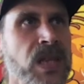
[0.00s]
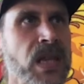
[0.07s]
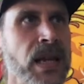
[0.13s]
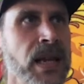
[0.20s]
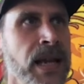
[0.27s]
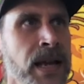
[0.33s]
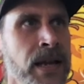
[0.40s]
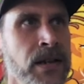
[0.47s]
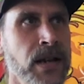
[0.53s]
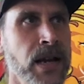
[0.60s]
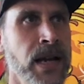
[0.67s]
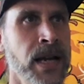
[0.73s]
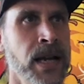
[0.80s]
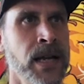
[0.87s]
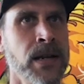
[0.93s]
and
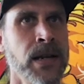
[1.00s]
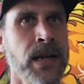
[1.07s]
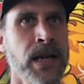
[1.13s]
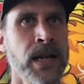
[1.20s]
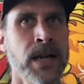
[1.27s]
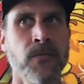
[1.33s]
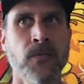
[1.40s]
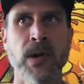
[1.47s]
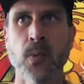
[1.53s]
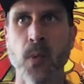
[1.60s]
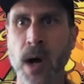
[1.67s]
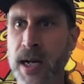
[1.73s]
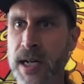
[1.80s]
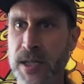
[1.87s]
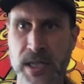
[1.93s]
we
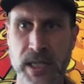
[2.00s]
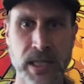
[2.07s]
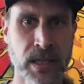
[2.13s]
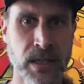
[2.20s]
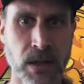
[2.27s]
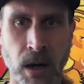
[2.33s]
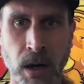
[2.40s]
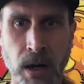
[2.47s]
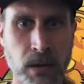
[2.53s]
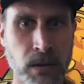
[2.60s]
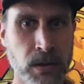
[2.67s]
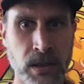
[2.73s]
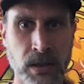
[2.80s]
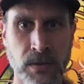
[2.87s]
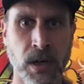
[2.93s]
want to see
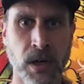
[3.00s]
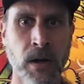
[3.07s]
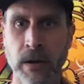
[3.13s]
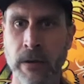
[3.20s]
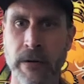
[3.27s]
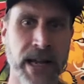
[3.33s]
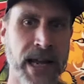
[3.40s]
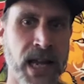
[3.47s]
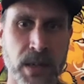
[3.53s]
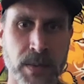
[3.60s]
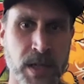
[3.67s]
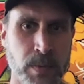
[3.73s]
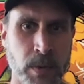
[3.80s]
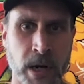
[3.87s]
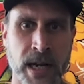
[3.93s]
all other
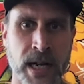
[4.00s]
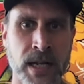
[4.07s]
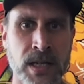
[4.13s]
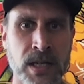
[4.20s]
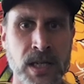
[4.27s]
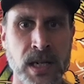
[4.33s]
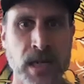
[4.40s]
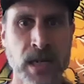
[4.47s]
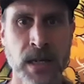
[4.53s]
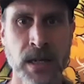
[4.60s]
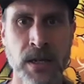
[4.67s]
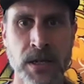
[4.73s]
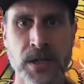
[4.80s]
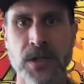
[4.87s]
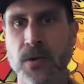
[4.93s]
cannabis brands
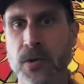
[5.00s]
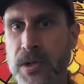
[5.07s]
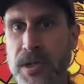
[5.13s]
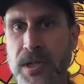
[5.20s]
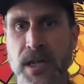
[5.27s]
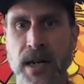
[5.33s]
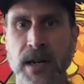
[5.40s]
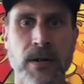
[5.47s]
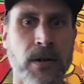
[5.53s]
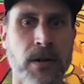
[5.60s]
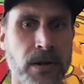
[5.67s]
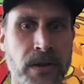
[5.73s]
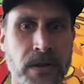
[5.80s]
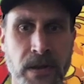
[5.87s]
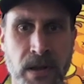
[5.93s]
source Sun and
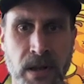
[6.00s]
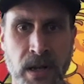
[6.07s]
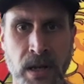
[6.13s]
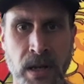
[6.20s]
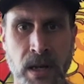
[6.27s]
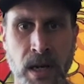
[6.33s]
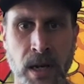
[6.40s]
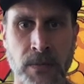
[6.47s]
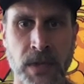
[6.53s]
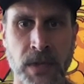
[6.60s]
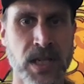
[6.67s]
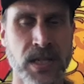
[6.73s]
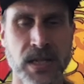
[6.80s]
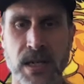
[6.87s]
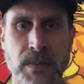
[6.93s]
Earth. This
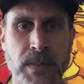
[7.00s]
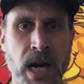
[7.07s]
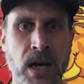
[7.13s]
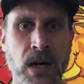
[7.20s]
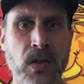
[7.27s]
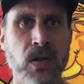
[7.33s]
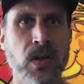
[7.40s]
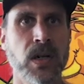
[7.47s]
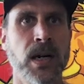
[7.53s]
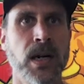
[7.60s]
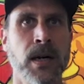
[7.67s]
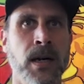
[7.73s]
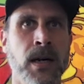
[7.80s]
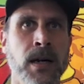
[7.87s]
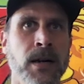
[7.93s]
isn't about
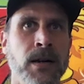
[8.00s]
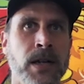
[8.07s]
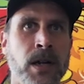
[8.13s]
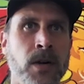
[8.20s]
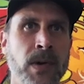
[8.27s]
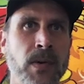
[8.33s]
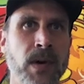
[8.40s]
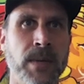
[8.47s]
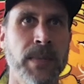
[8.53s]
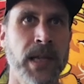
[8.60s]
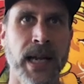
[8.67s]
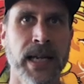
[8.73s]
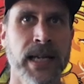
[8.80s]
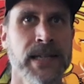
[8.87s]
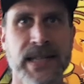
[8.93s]
you know, we want to be
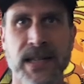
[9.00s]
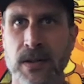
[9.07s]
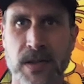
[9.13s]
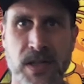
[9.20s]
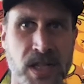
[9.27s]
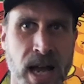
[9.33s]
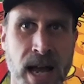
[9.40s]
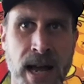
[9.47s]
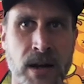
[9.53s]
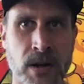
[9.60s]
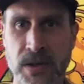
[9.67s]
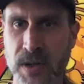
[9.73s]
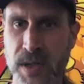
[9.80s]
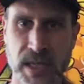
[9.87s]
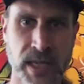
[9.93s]
like Intel Inside or
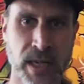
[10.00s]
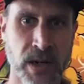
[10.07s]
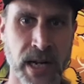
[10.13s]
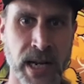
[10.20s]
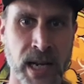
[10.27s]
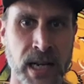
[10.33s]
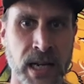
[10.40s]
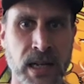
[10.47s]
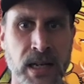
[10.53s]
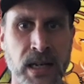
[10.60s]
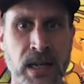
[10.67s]
USDA Organic.